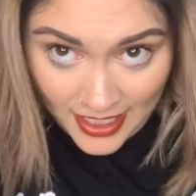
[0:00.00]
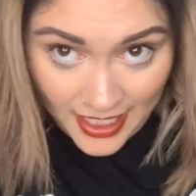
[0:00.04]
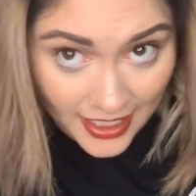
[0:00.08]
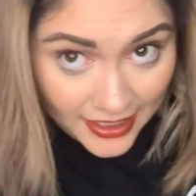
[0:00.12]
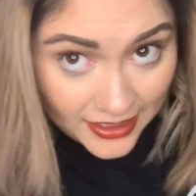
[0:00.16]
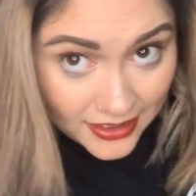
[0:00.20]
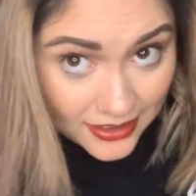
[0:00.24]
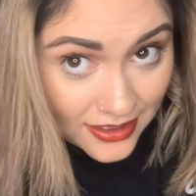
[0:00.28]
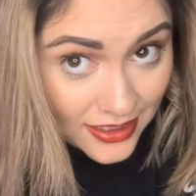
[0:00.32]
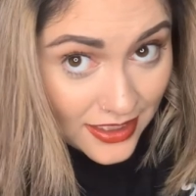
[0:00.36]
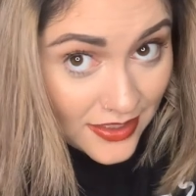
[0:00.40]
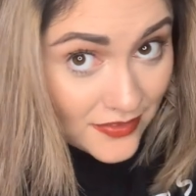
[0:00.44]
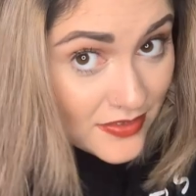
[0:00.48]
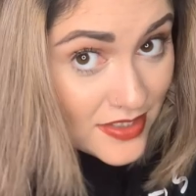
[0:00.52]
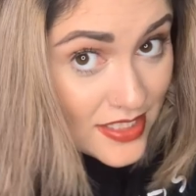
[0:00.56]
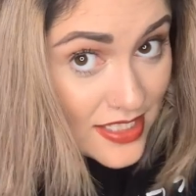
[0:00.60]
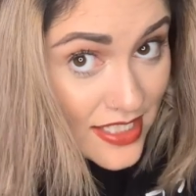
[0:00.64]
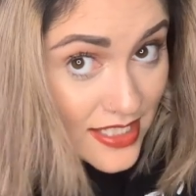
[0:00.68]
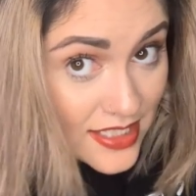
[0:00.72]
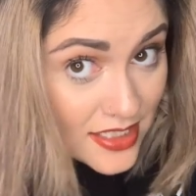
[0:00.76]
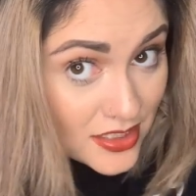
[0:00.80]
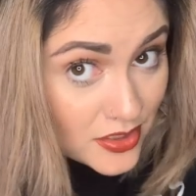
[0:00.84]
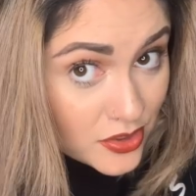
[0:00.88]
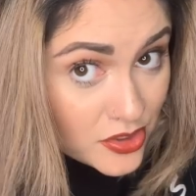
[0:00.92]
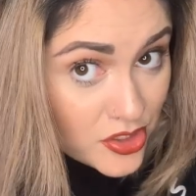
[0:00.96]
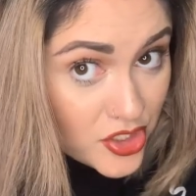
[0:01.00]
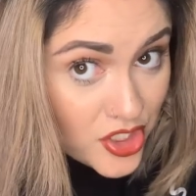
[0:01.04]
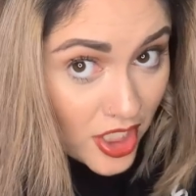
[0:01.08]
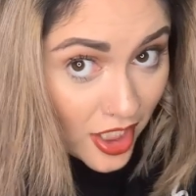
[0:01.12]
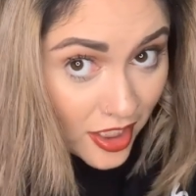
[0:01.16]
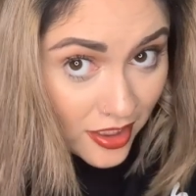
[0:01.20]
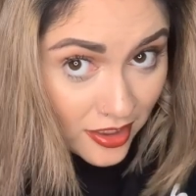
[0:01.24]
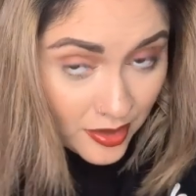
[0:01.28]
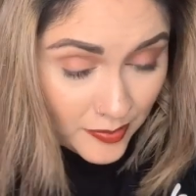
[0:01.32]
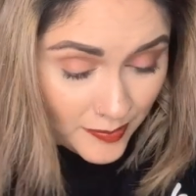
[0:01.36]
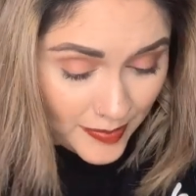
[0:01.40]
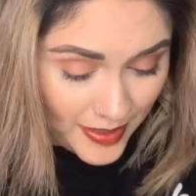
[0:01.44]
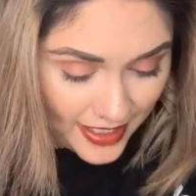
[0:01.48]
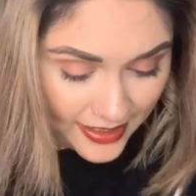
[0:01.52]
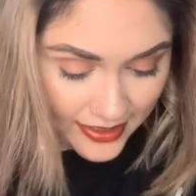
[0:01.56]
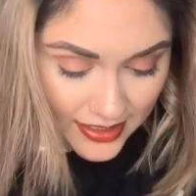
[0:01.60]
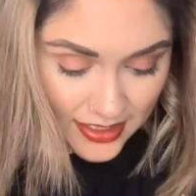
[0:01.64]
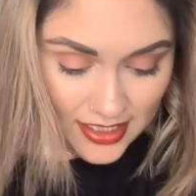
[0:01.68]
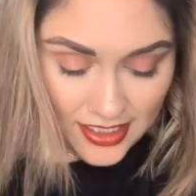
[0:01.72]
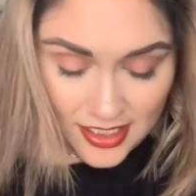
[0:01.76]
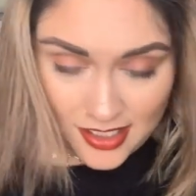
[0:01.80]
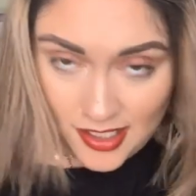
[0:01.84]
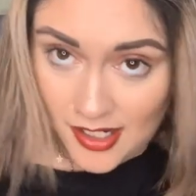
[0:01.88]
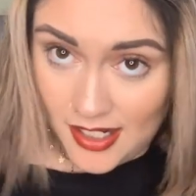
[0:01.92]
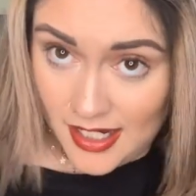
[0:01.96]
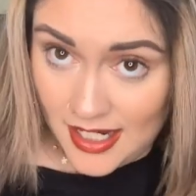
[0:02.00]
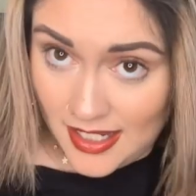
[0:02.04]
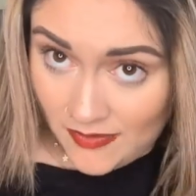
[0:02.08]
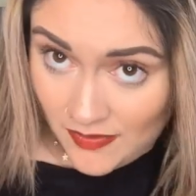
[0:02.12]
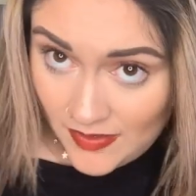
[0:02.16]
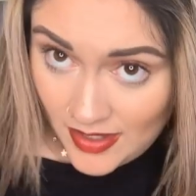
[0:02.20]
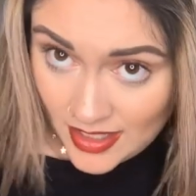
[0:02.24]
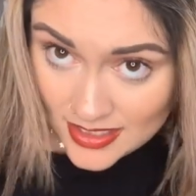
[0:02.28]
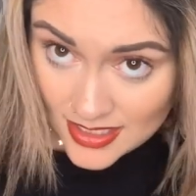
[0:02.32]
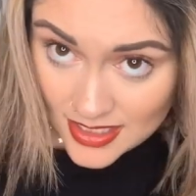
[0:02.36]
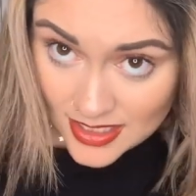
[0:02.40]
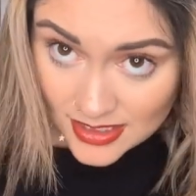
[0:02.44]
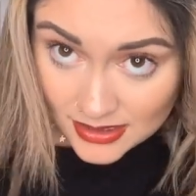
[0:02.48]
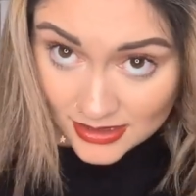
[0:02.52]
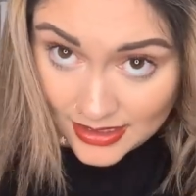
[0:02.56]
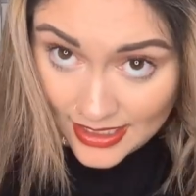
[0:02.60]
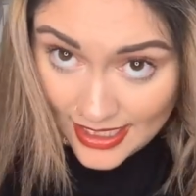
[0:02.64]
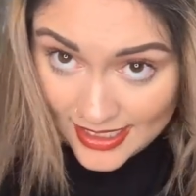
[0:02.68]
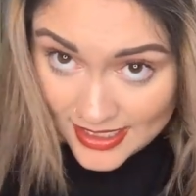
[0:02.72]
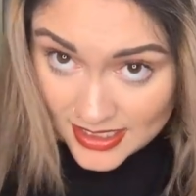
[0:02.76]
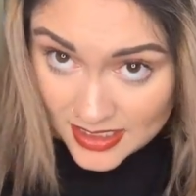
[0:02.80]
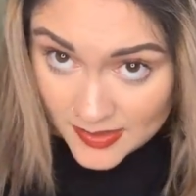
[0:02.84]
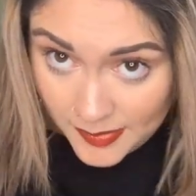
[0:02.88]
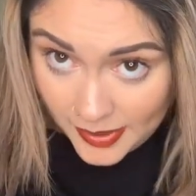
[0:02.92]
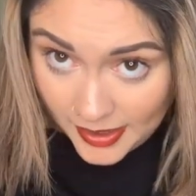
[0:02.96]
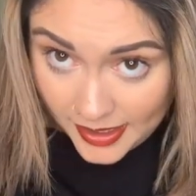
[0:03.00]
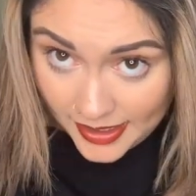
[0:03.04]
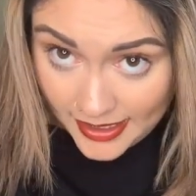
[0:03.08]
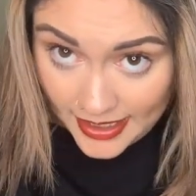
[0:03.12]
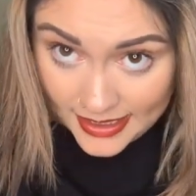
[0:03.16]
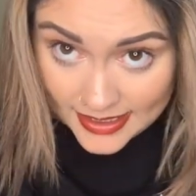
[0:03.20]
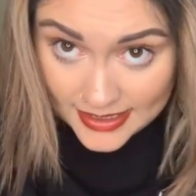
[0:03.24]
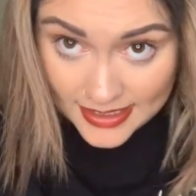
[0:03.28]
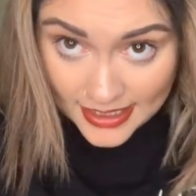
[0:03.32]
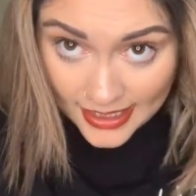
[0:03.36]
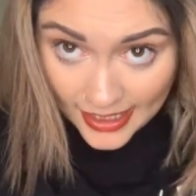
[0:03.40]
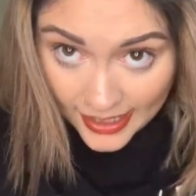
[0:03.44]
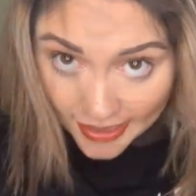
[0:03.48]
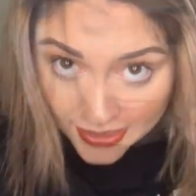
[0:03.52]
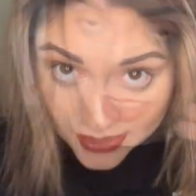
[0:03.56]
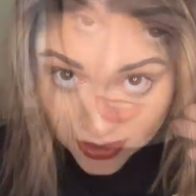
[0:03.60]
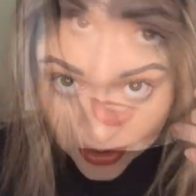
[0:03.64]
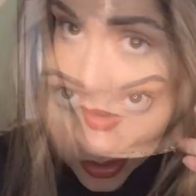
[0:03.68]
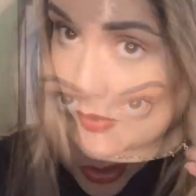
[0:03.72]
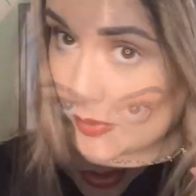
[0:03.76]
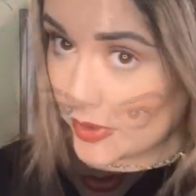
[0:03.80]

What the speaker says: I leave this little chunk back here, and that's the last part I tackle.